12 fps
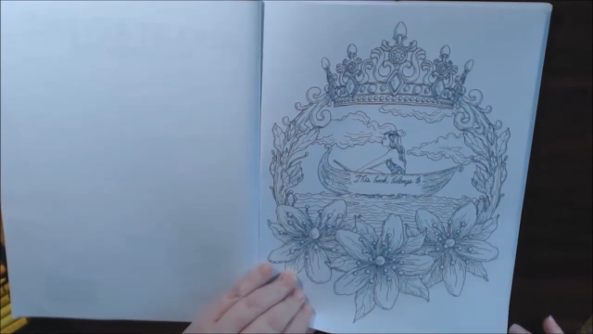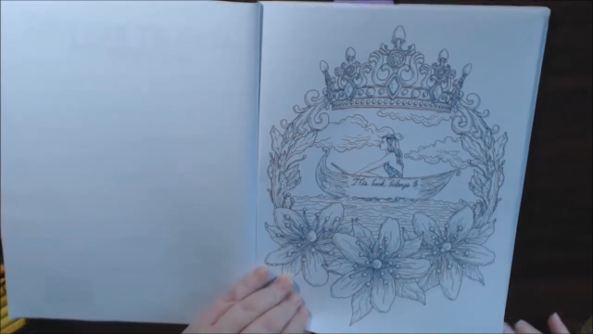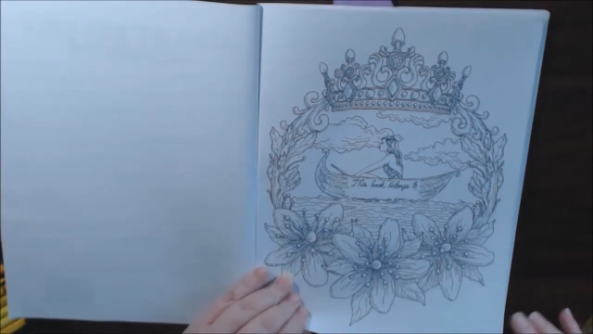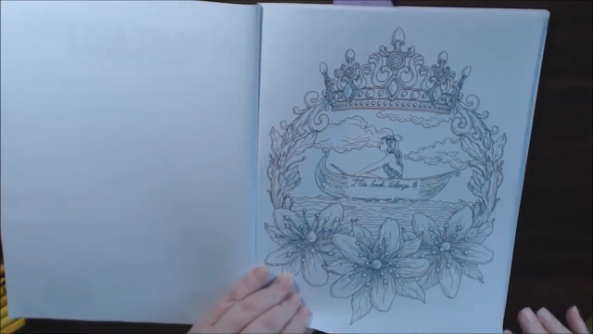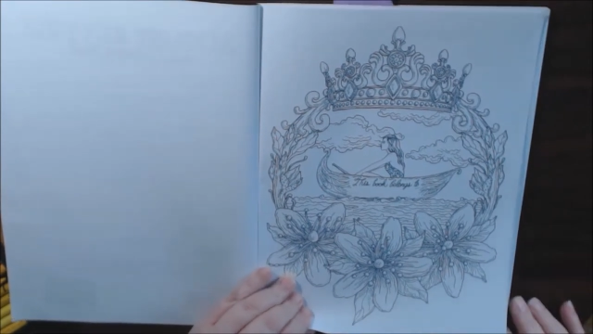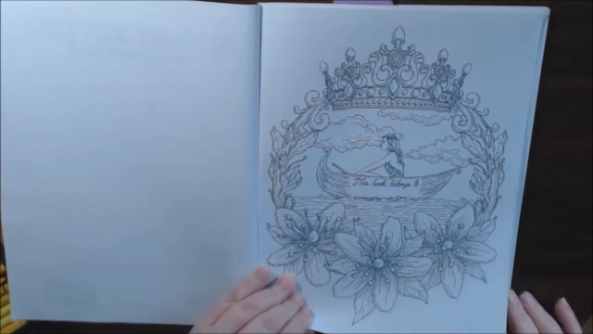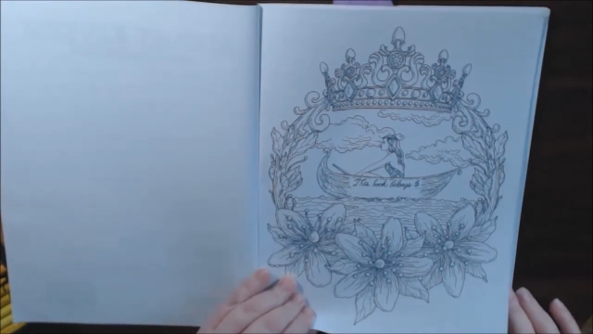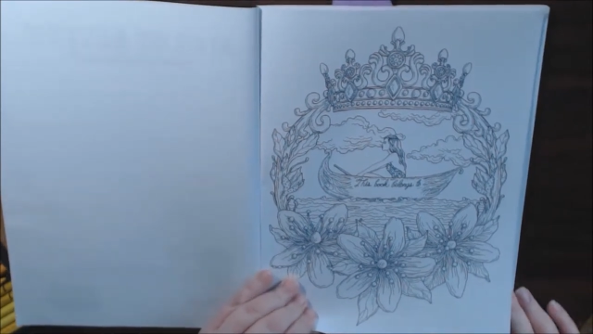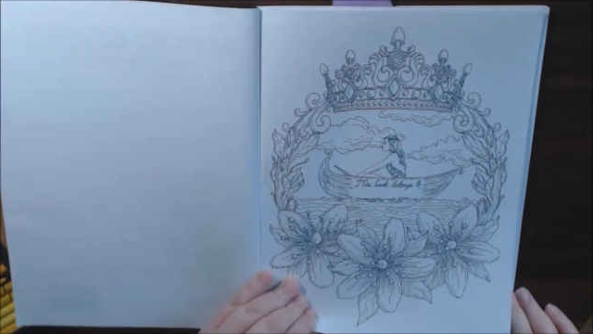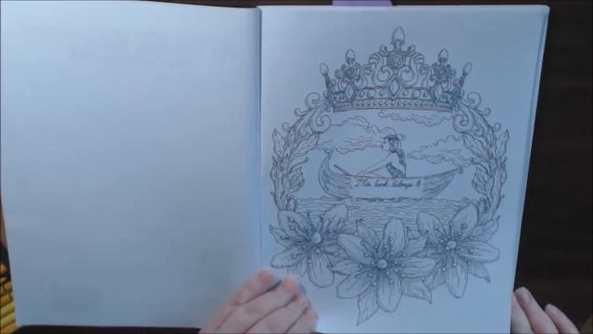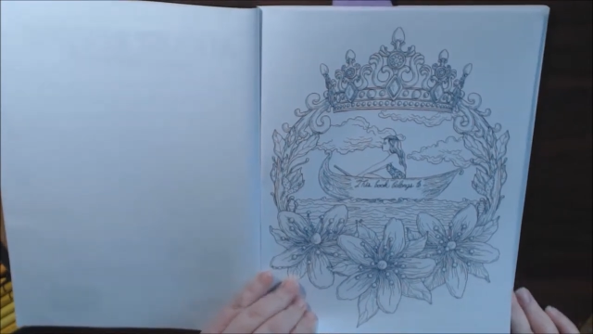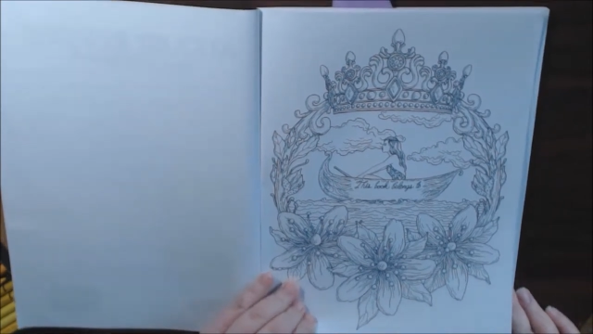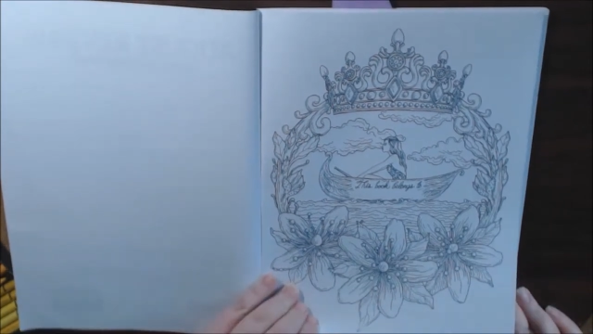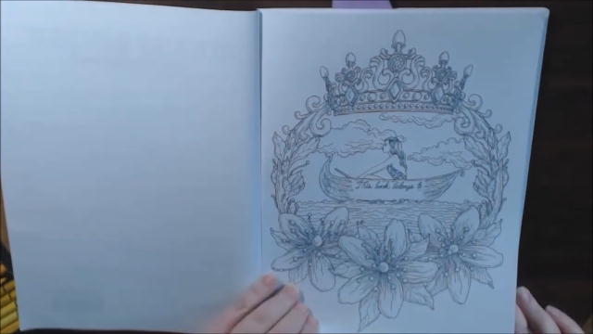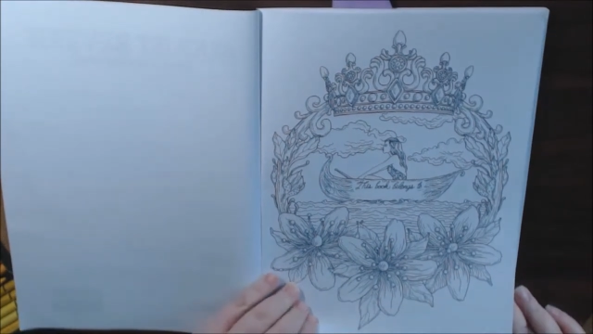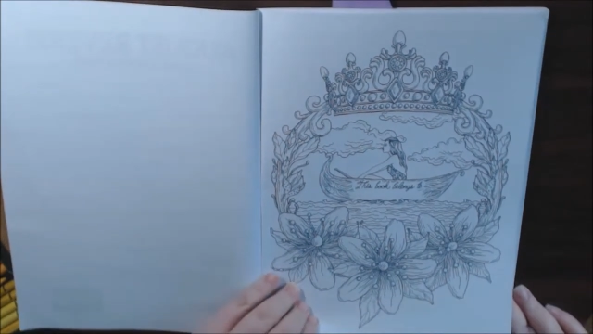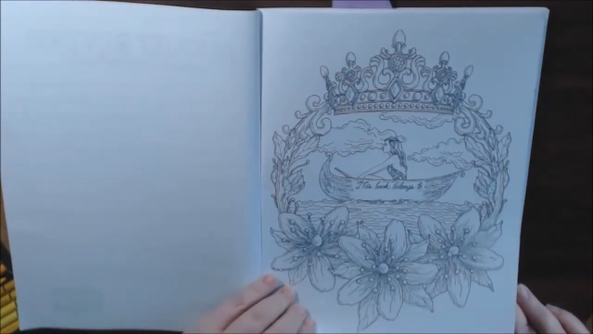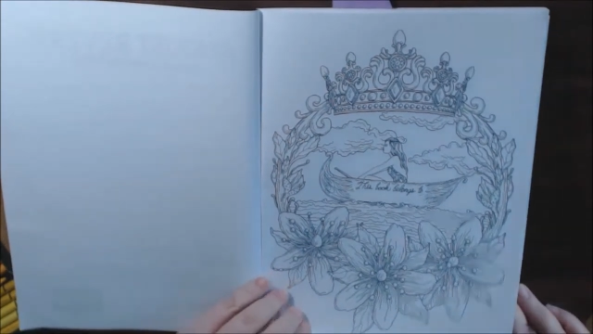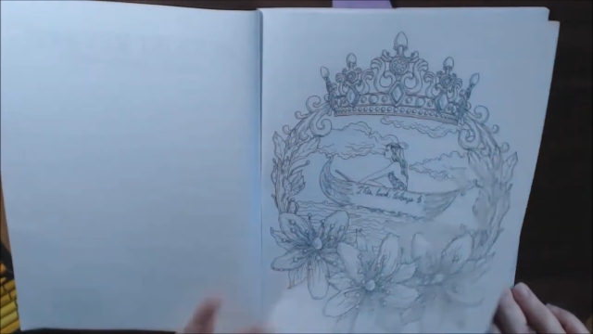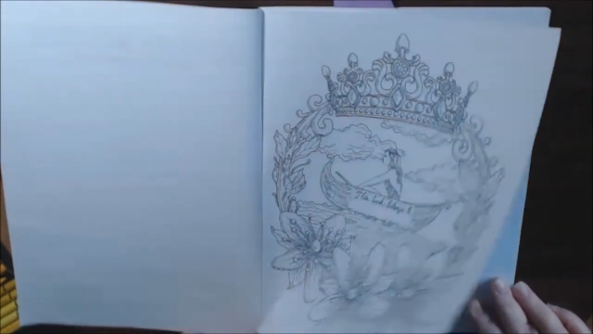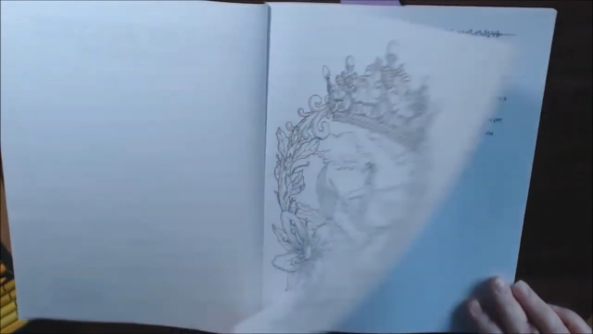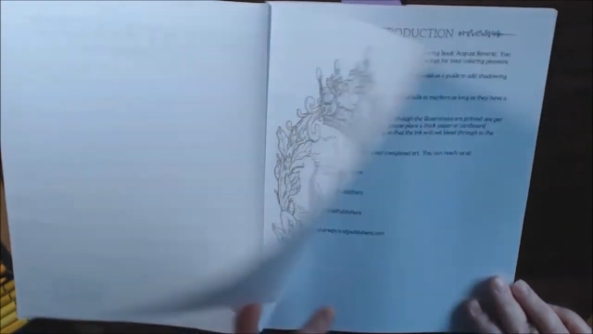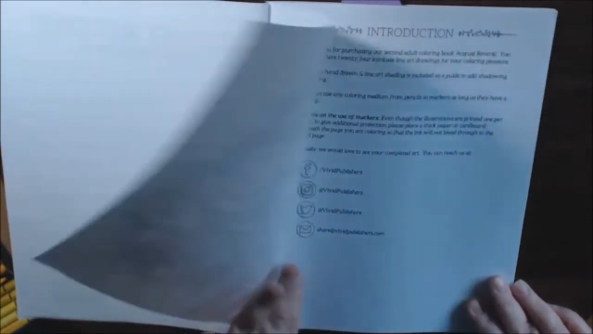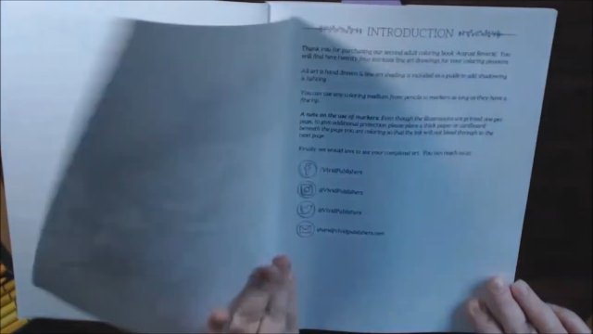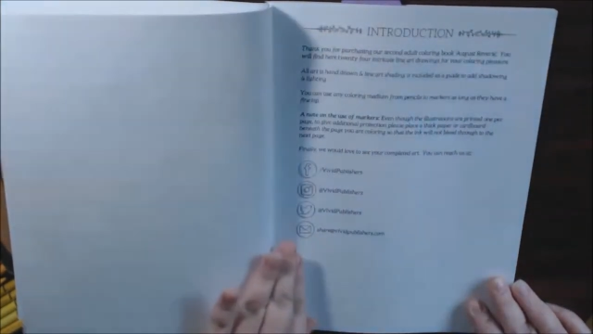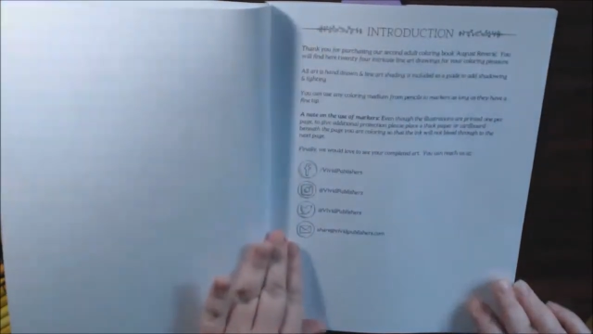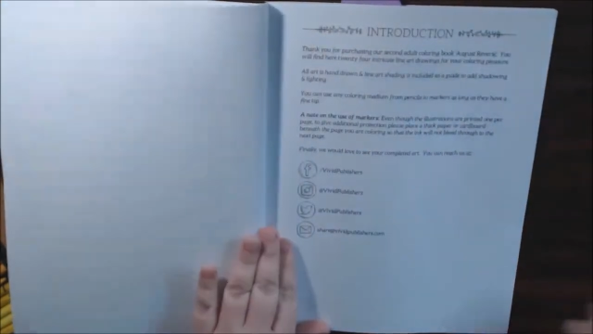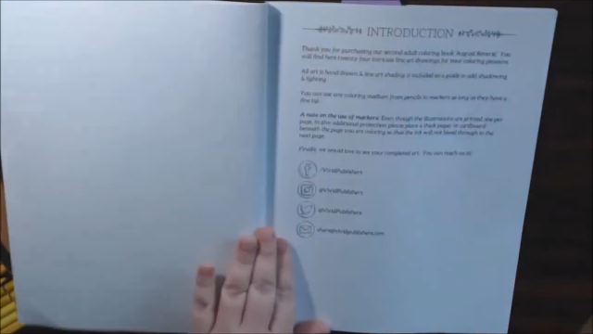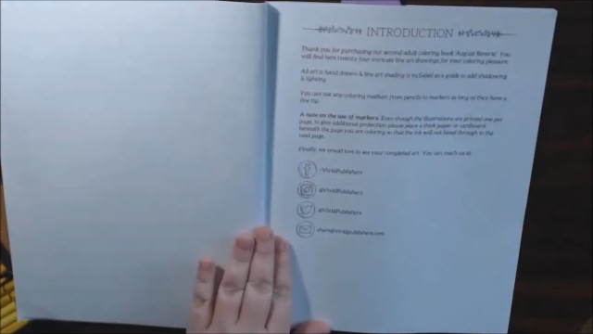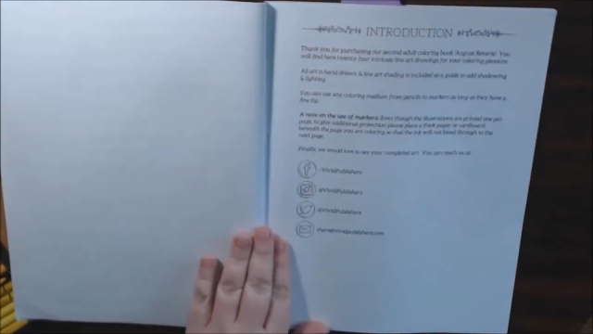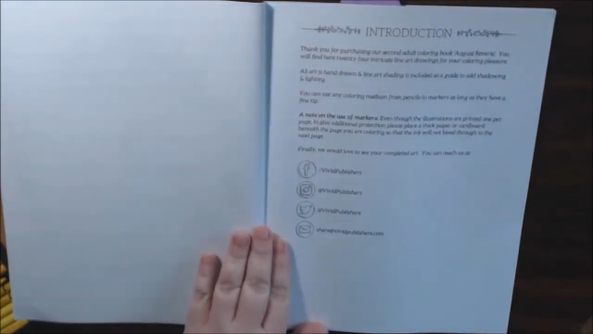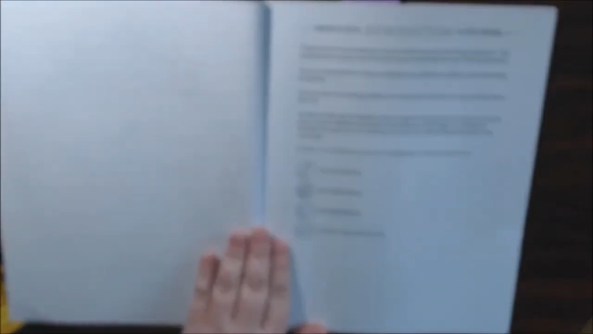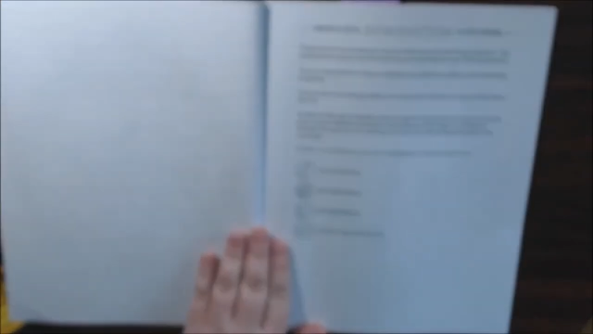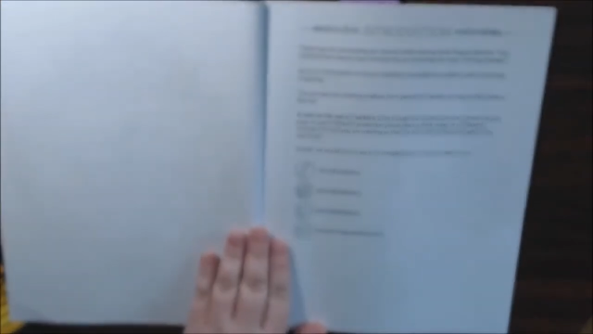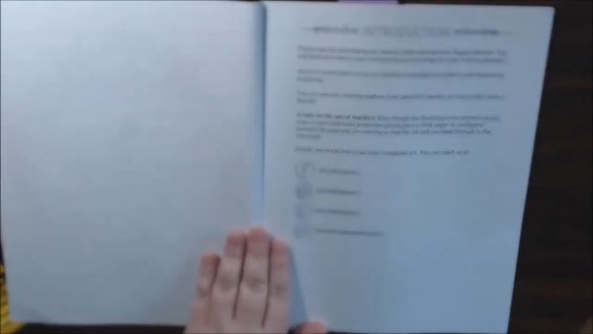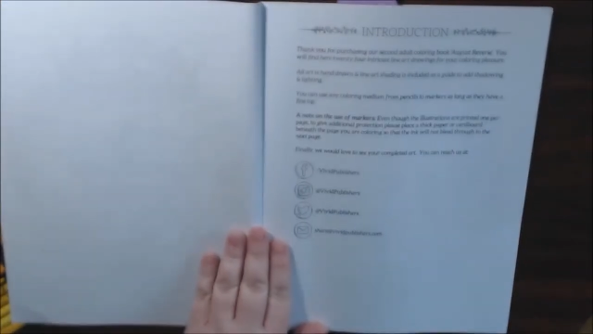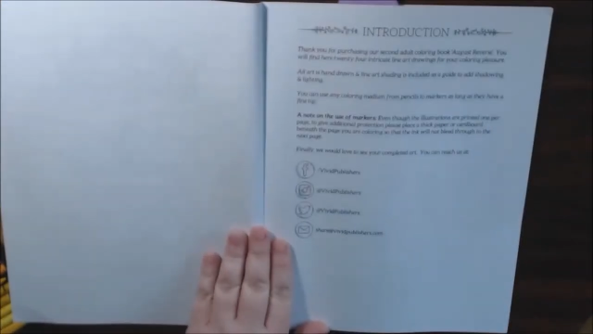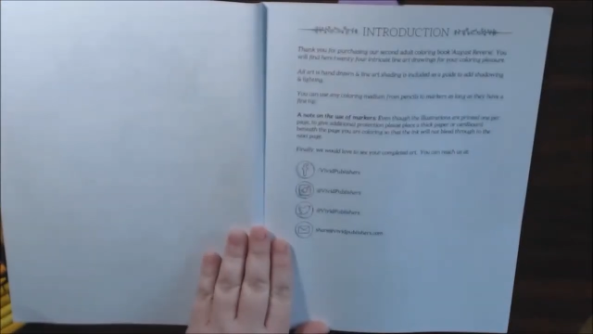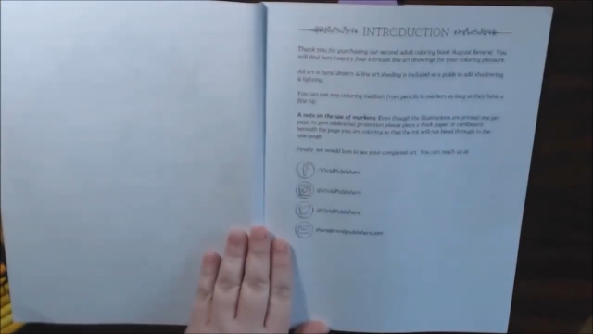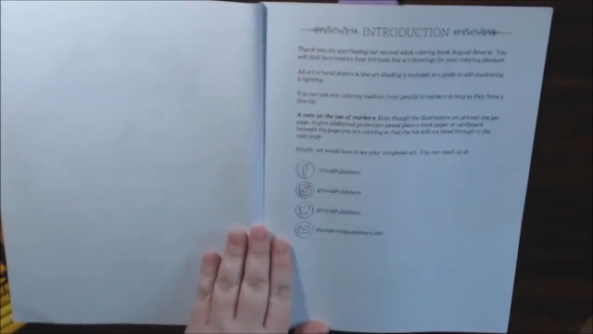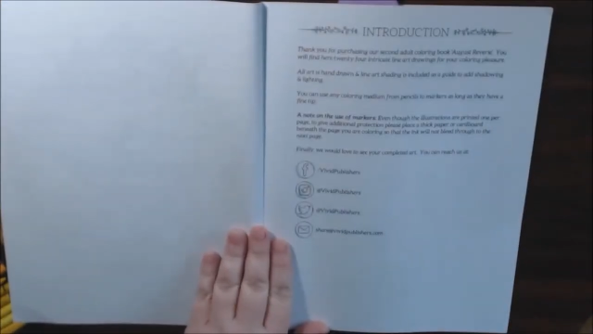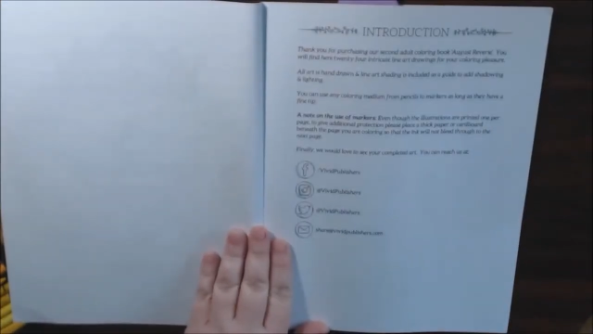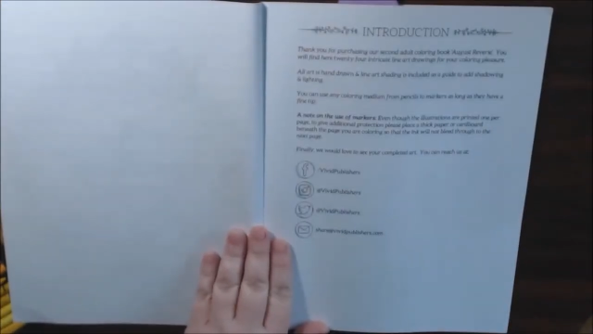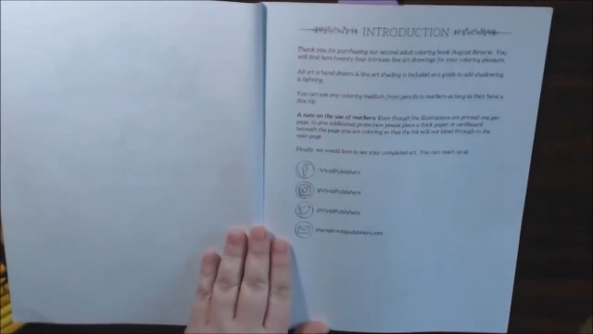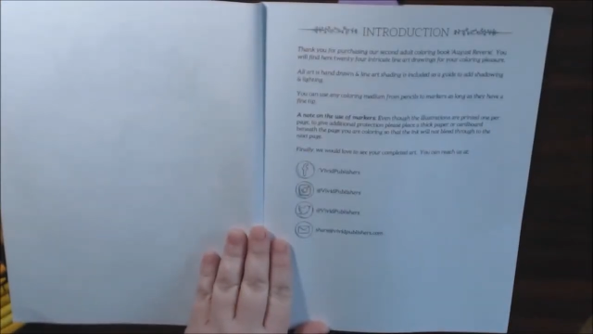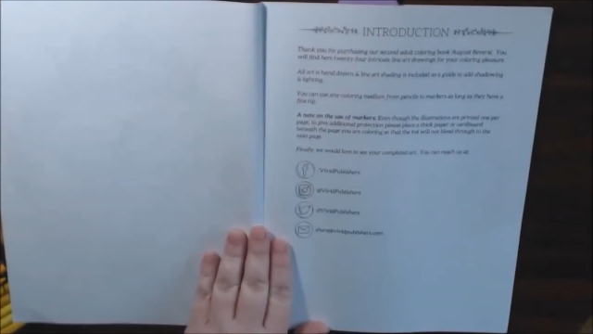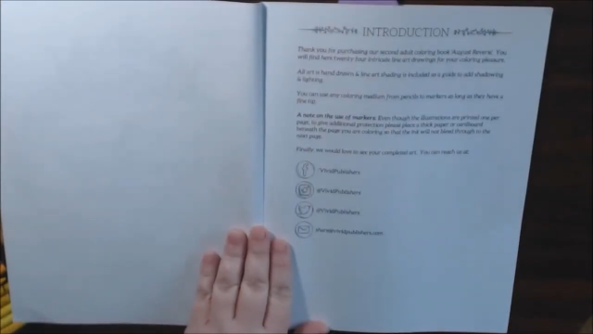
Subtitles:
No face is visible, so there are no lips to read.